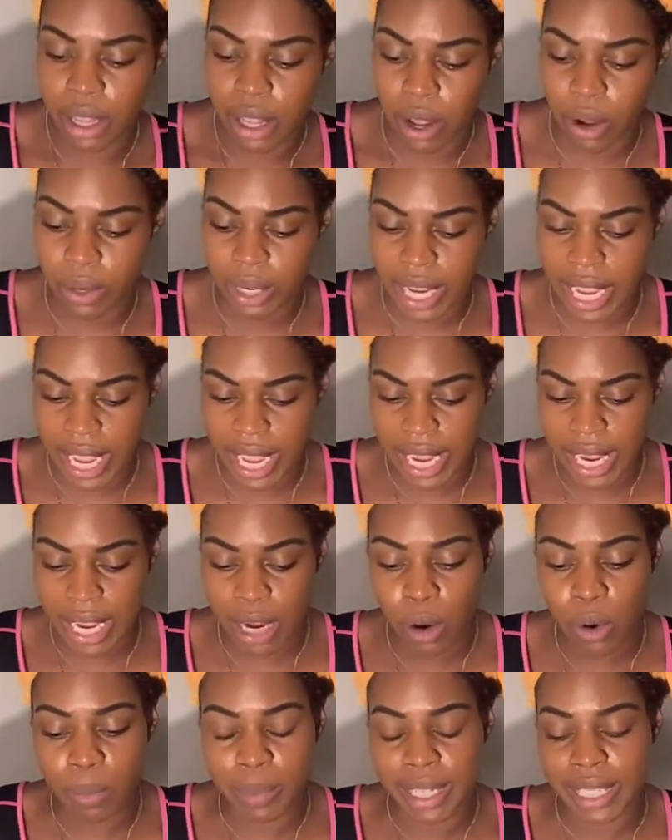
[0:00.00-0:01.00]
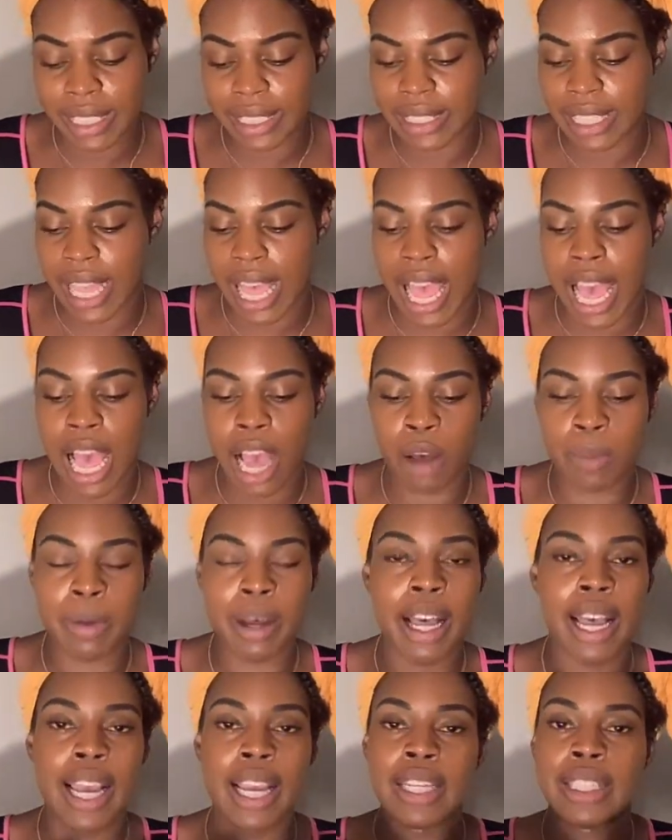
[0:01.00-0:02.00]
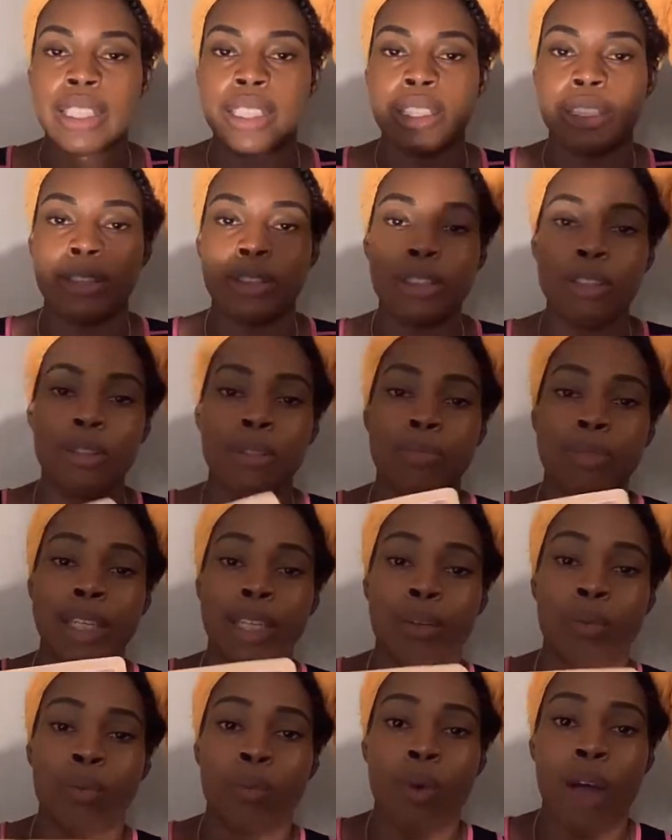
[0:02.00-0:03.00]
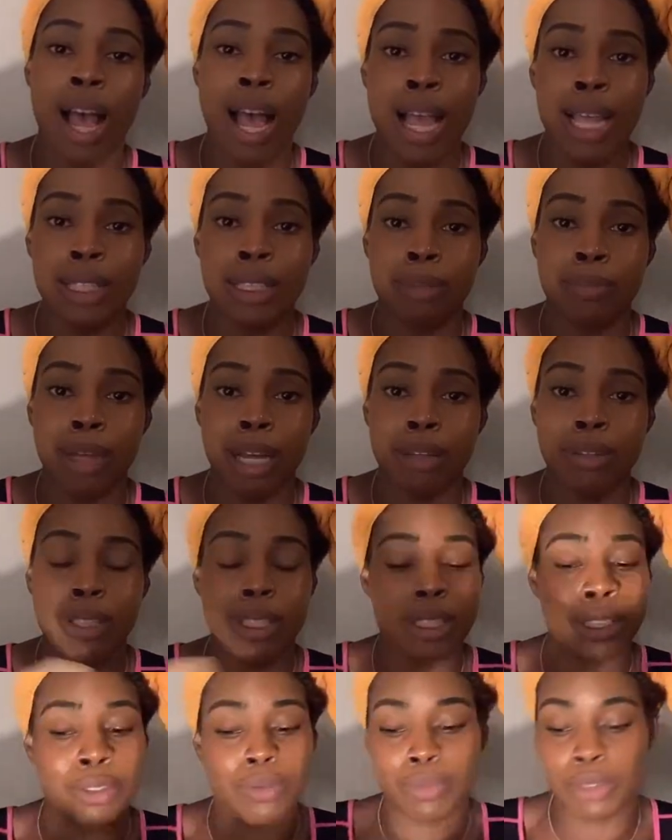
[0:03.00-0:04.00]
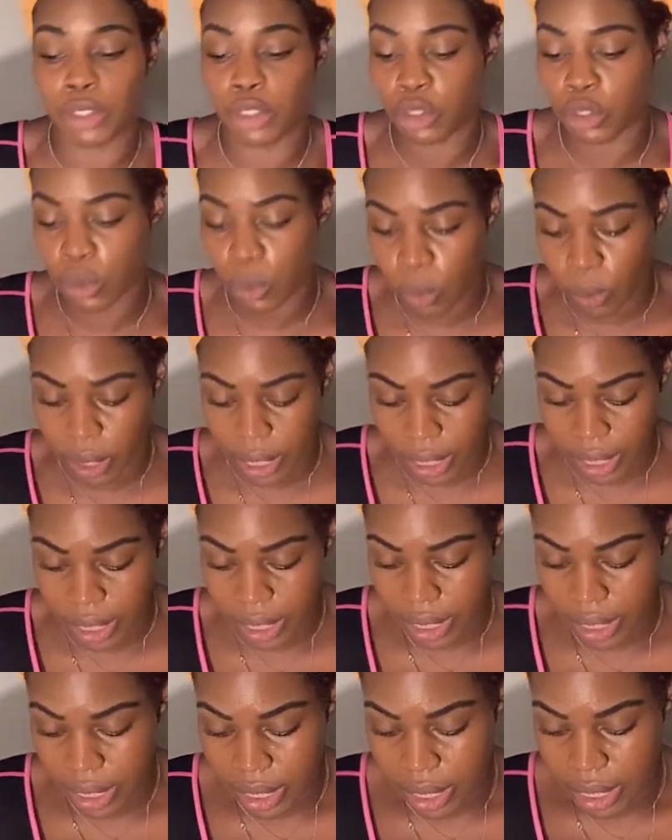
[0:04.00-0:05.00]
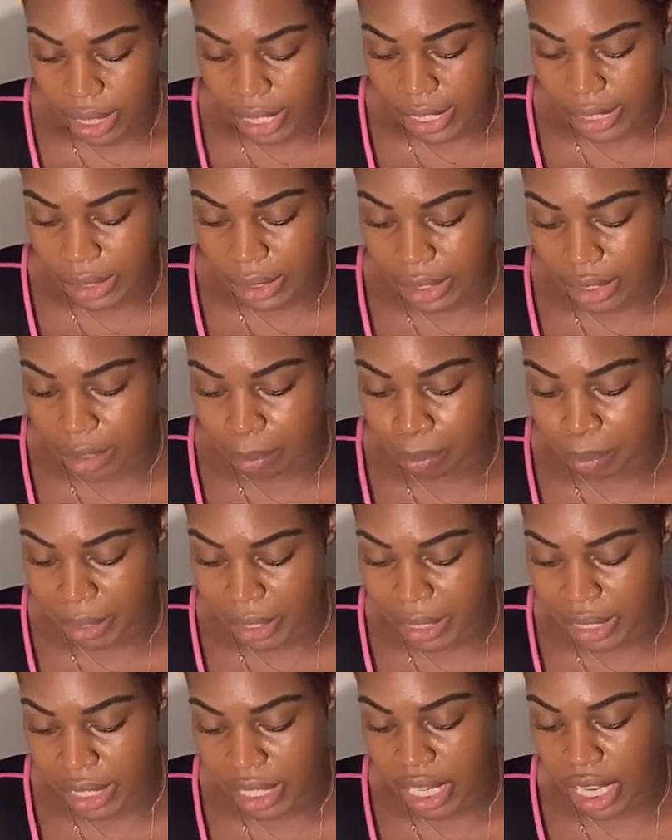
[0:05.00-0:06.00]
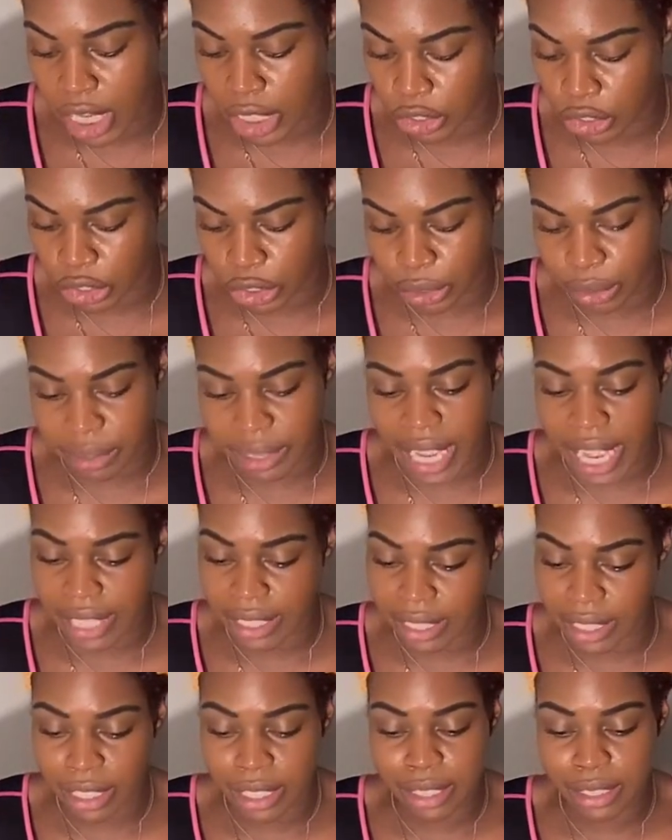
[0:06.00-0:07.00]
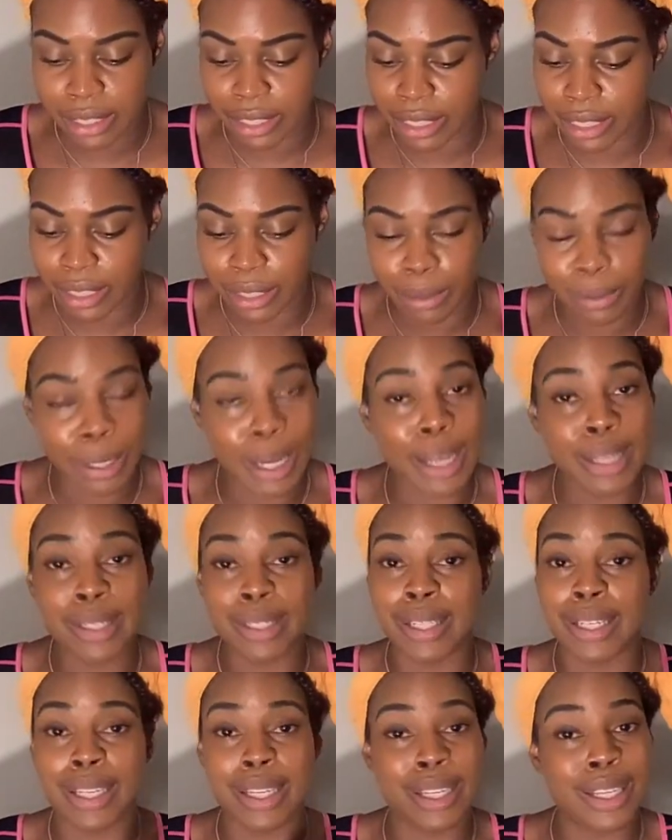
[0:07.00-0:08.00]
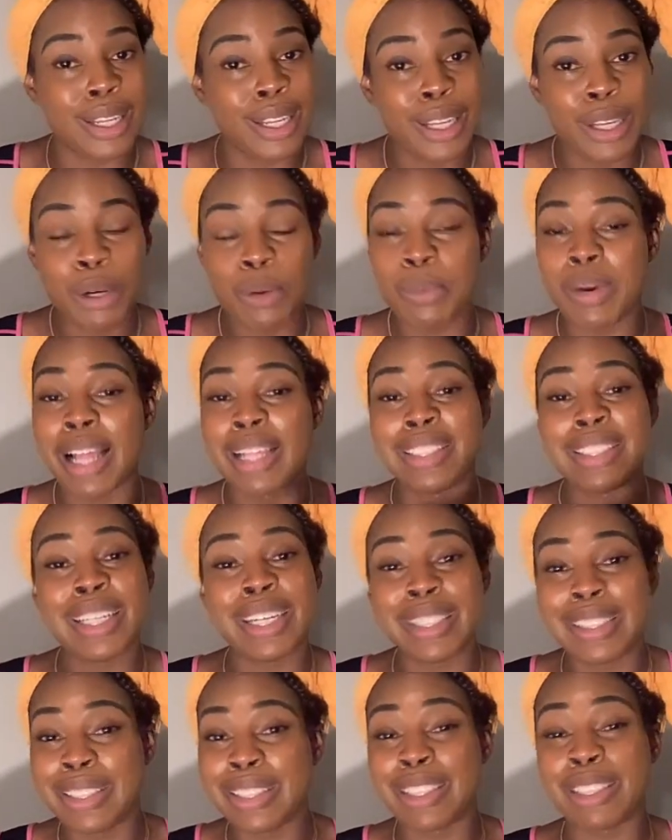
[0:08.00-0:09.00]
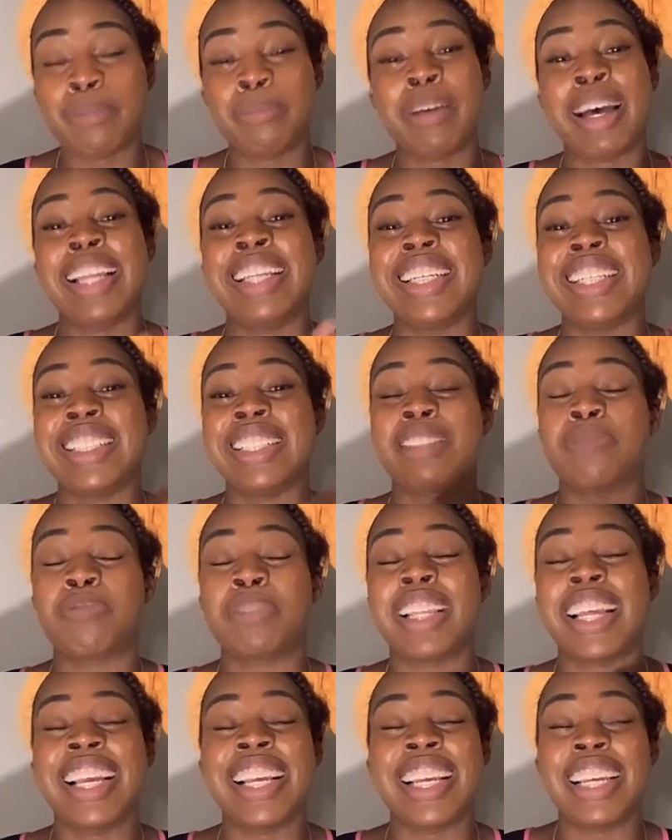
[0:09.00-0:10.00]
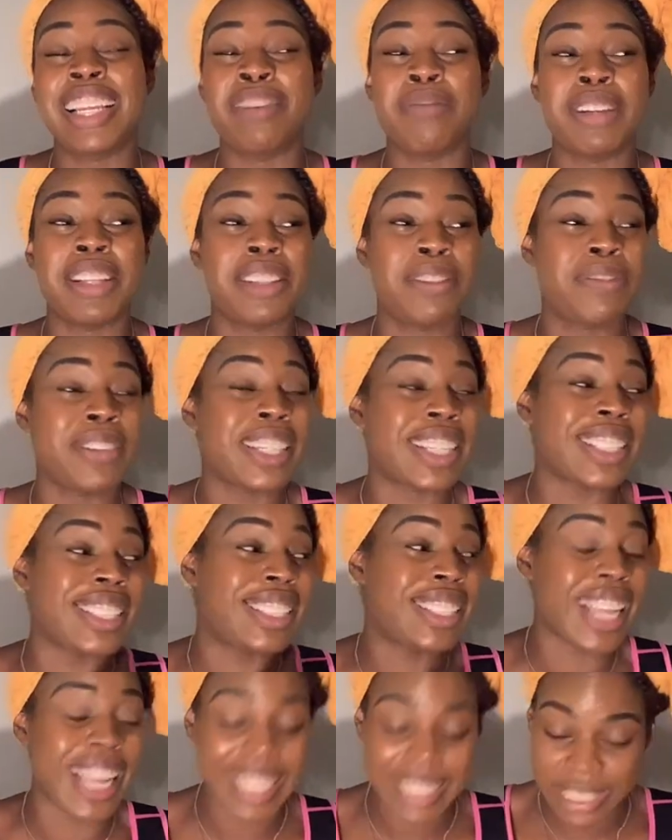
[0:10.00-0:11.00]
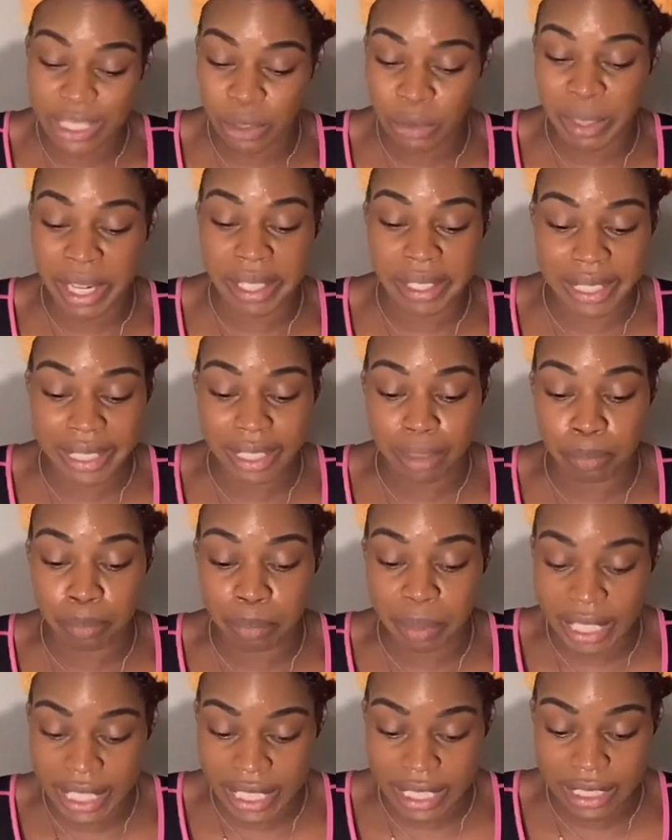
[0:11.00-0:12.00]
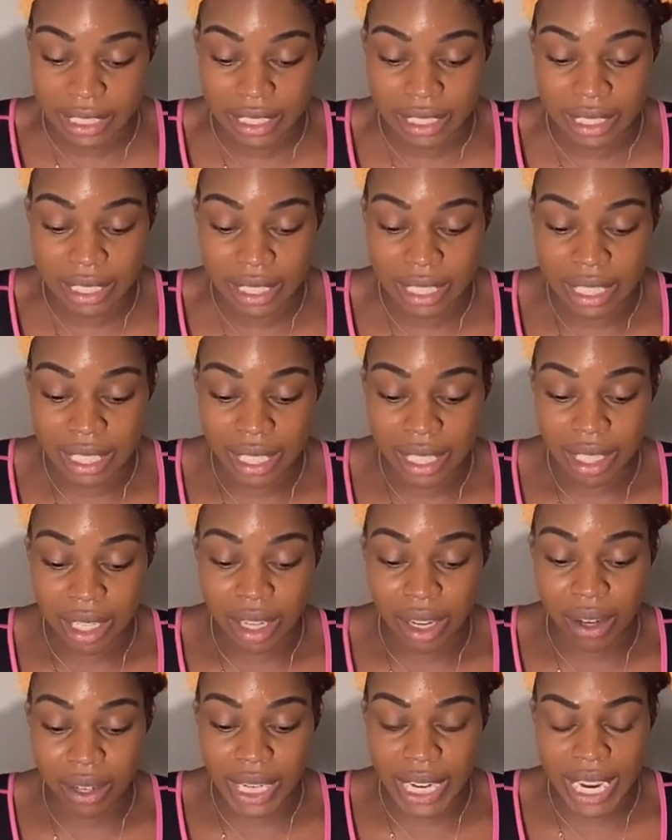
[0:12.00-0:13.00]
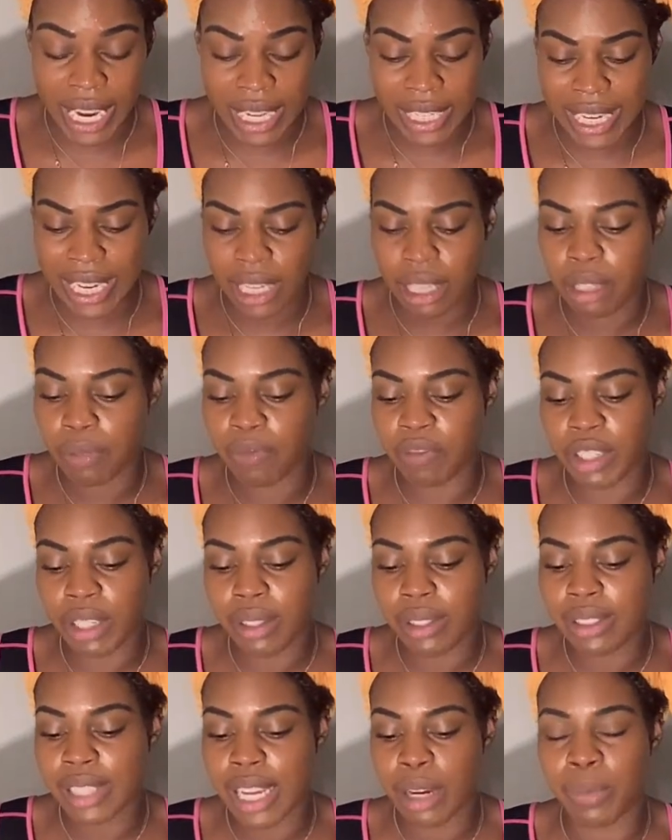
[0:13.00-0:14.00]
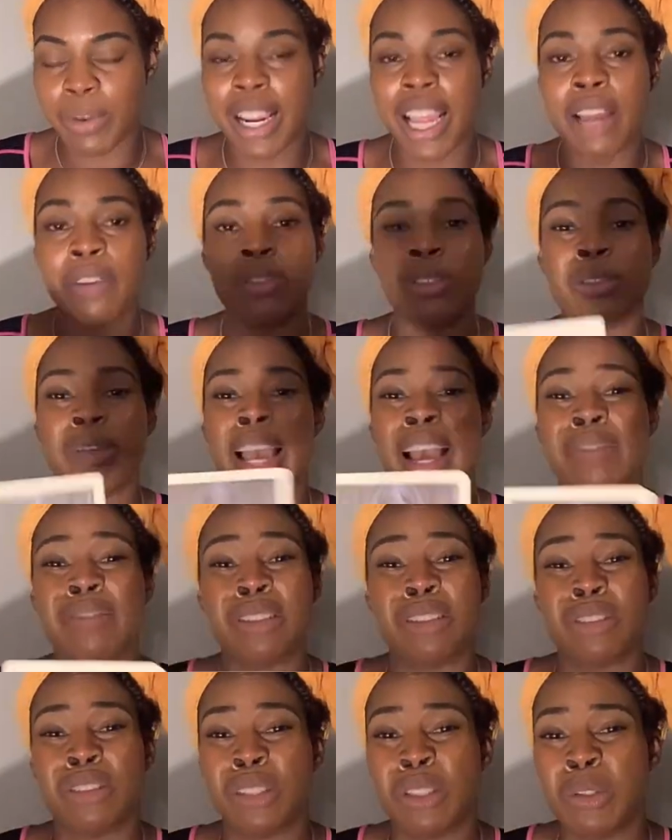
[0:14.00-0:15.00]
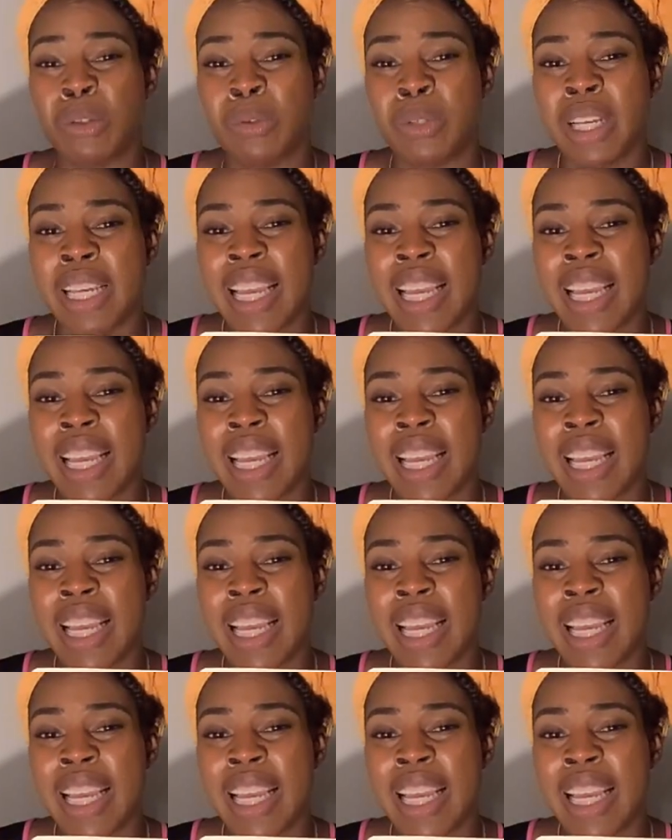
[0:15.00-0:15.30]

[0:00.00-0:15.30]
Okay? Oh, and it's an owl behind it. So you are being wise about this for sure. It says, be the hunter, not the hunted. Honey, when I tell you somebody is playing motherfucking chess around this bitch, okay, it feels like whatever you have to do